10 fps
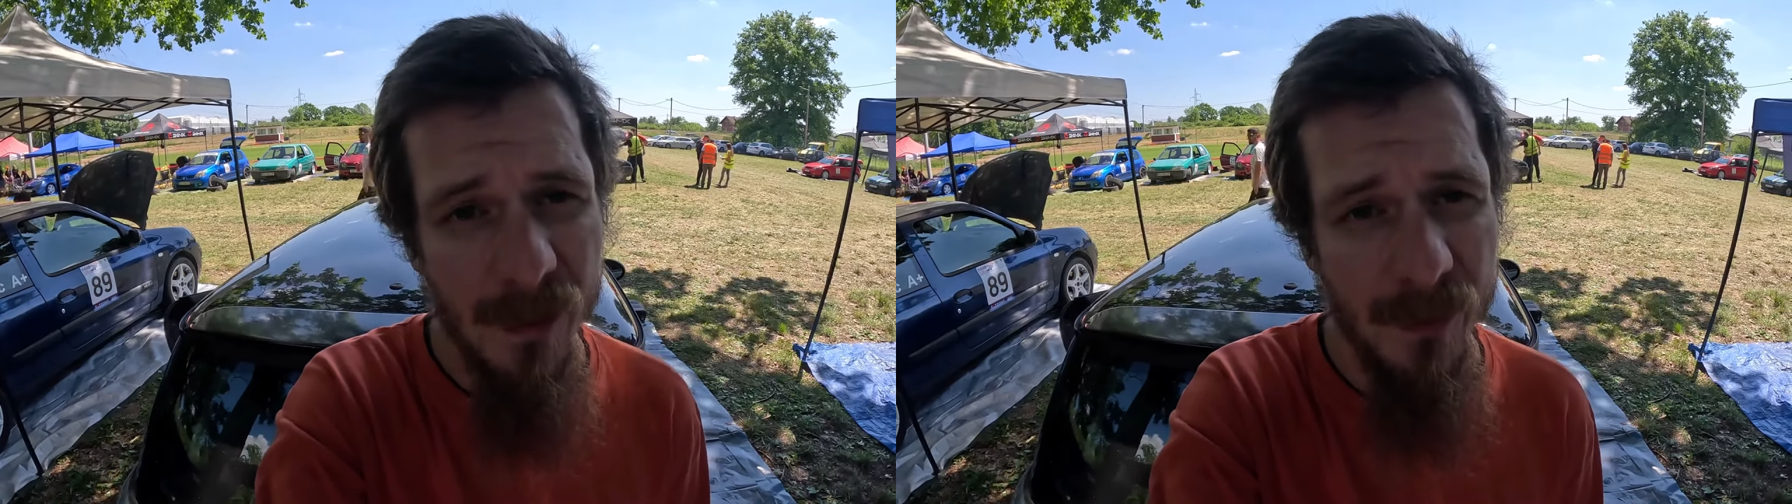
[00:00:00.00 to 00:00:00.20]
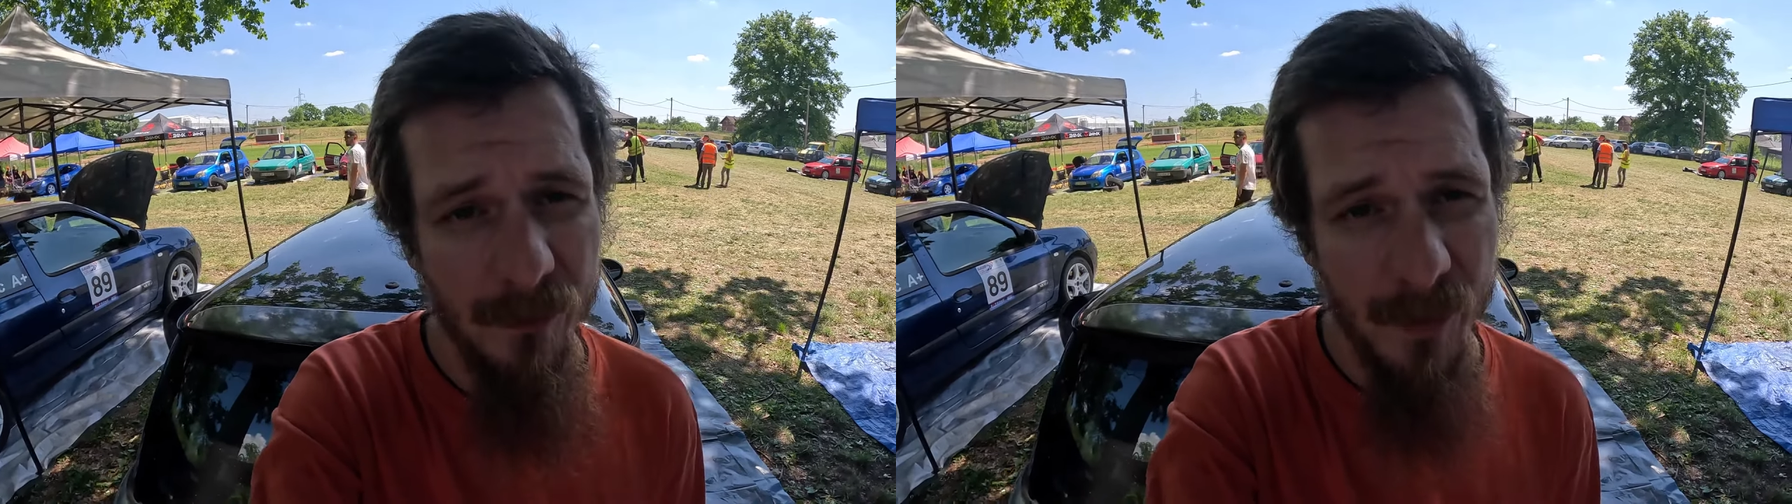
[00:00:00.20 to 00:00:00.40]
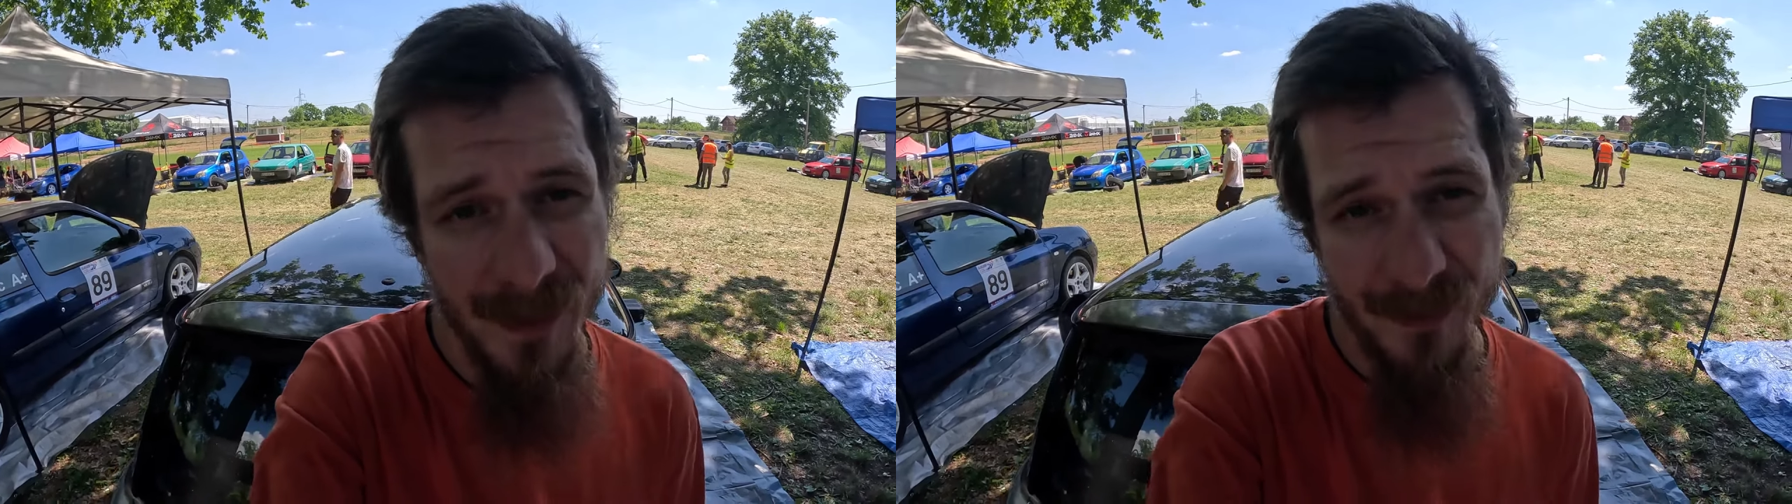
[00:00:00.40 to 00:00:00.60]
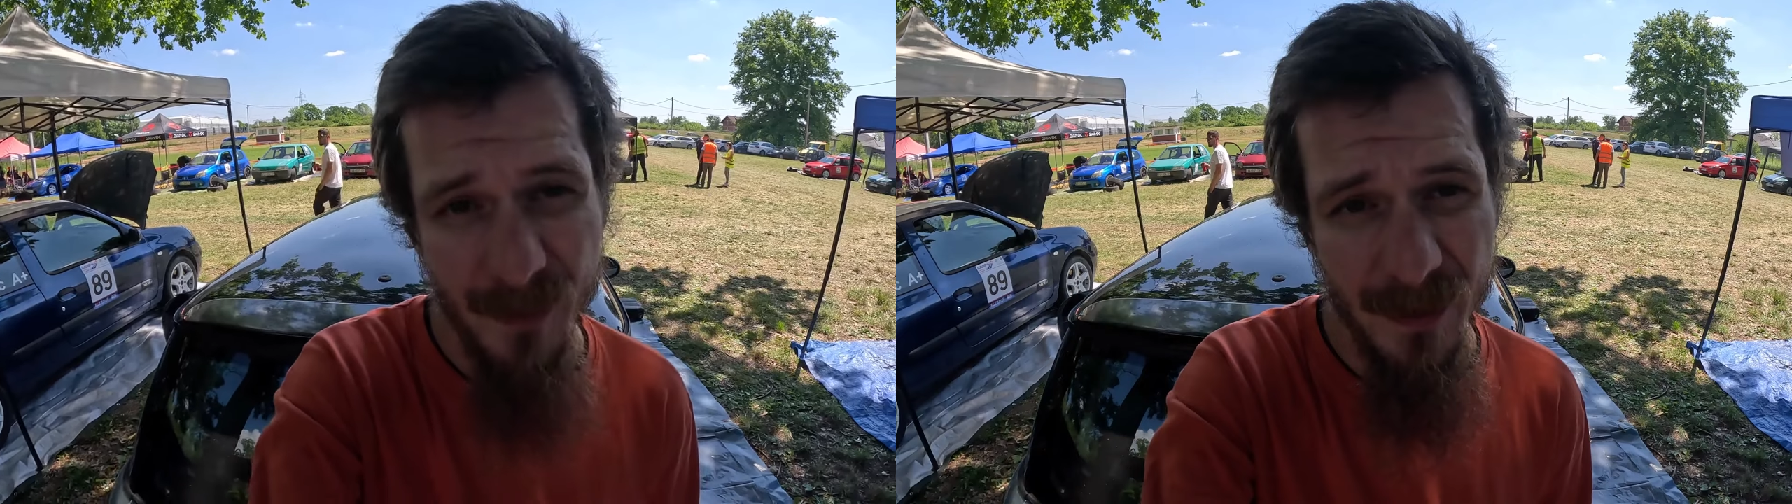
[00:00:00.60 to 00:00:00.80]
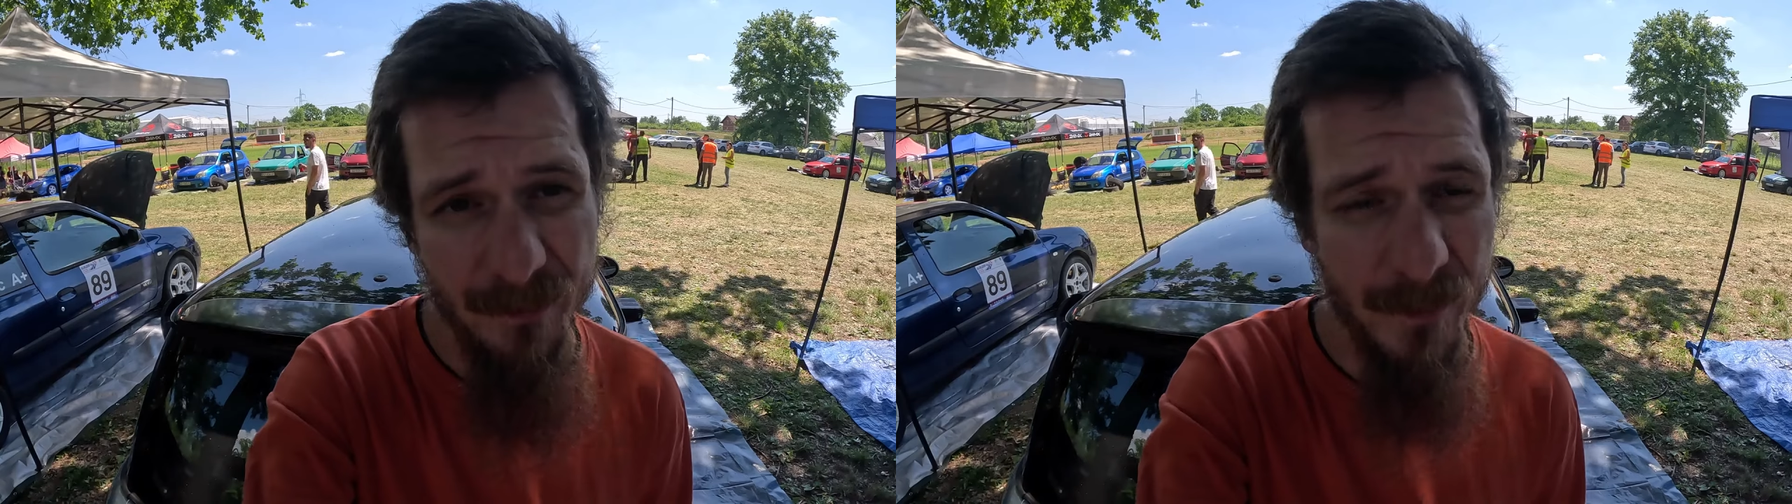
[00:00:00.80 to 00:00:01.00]
so next
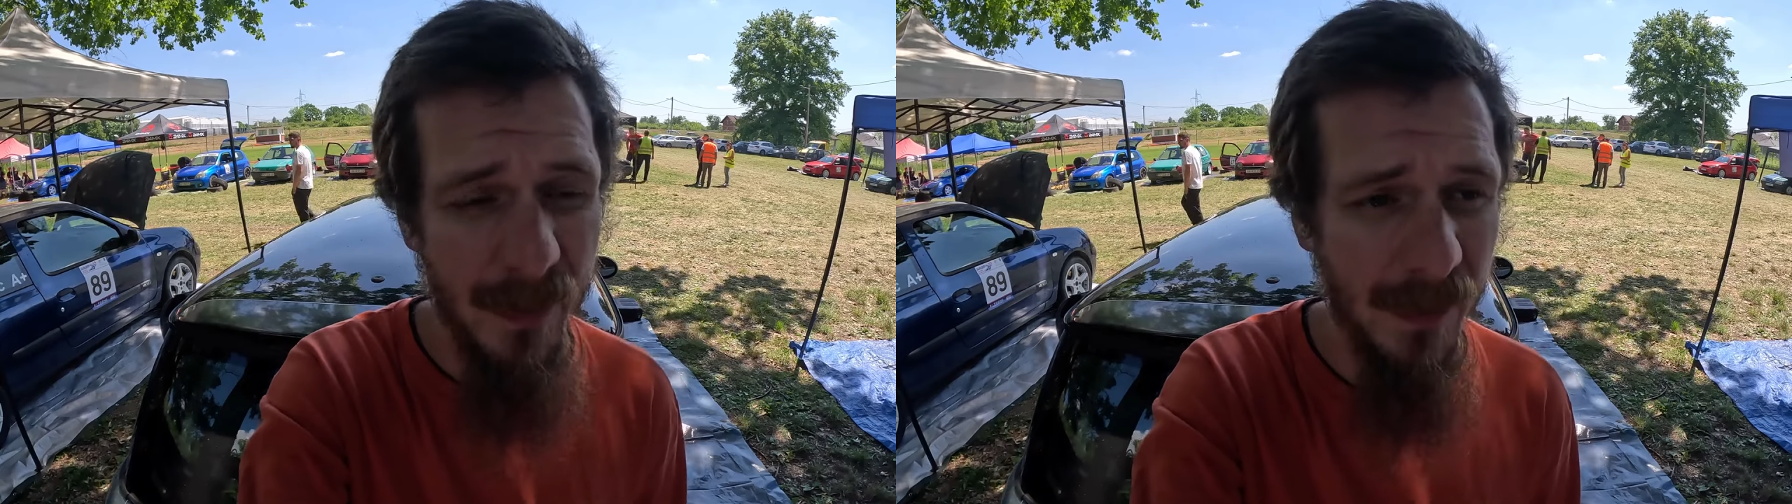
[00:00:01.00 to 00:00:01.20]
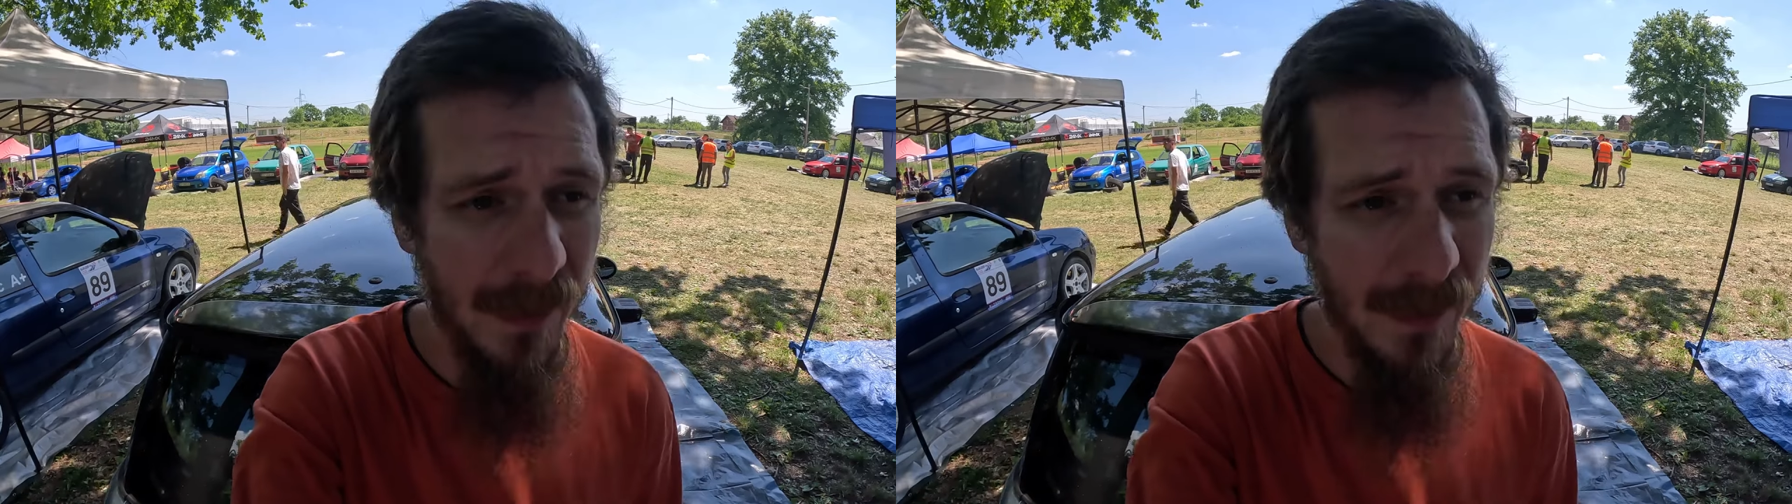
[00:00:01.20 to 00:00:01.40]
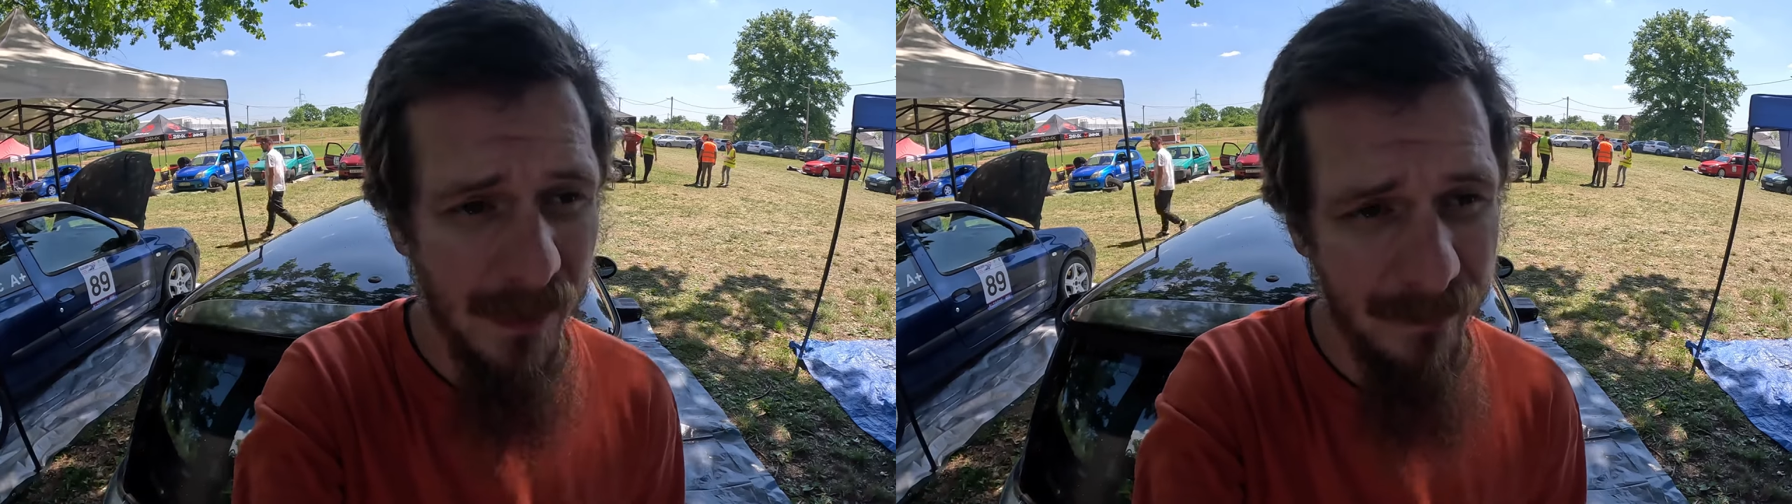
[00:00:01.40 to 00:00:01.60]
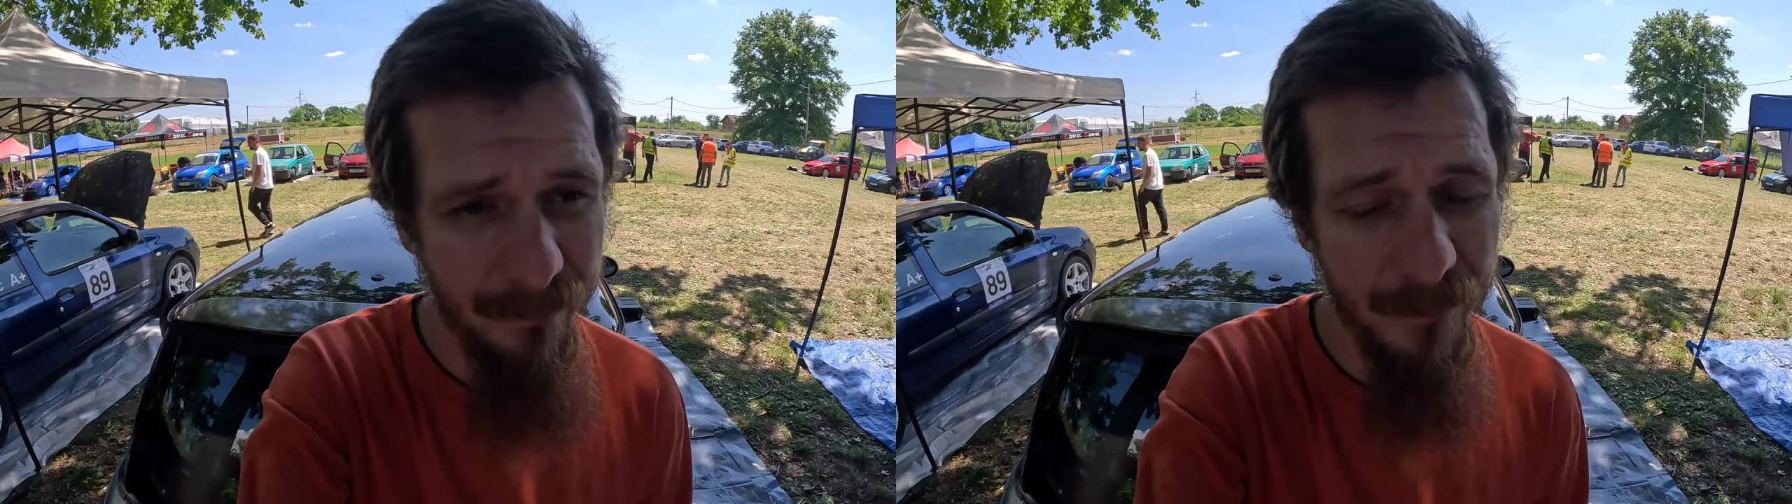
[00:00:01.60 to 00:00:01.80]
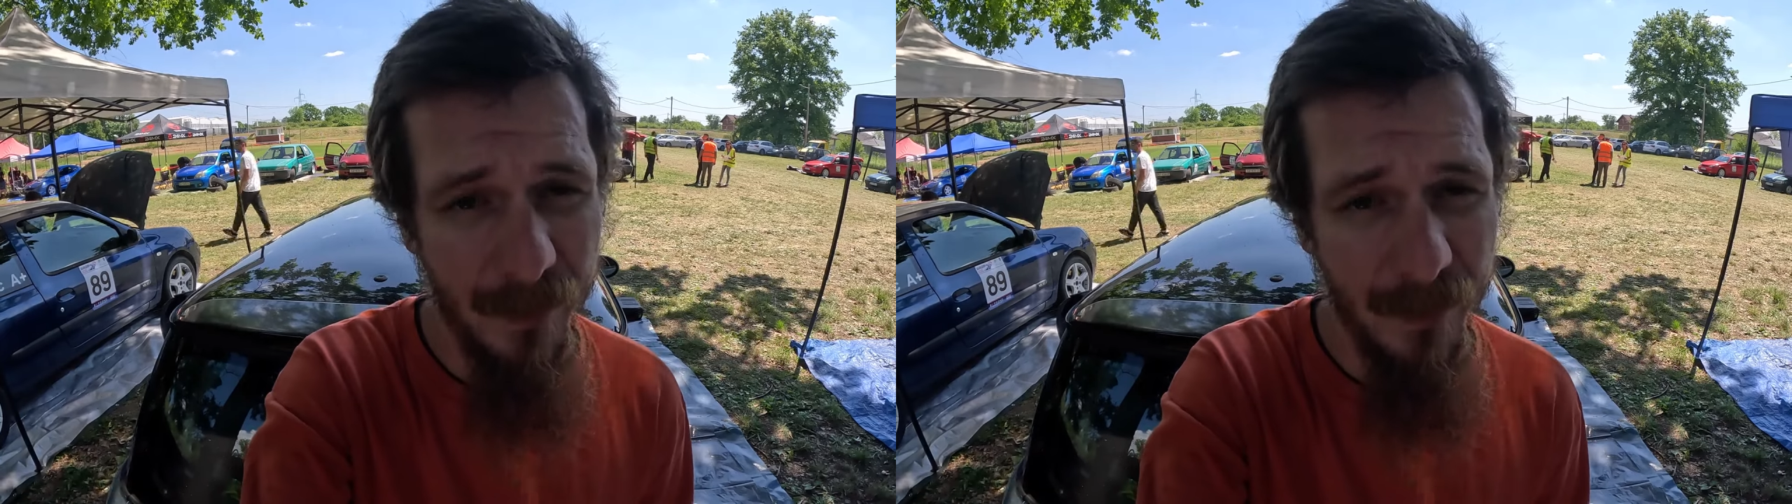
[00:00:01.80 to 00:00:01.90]
one is,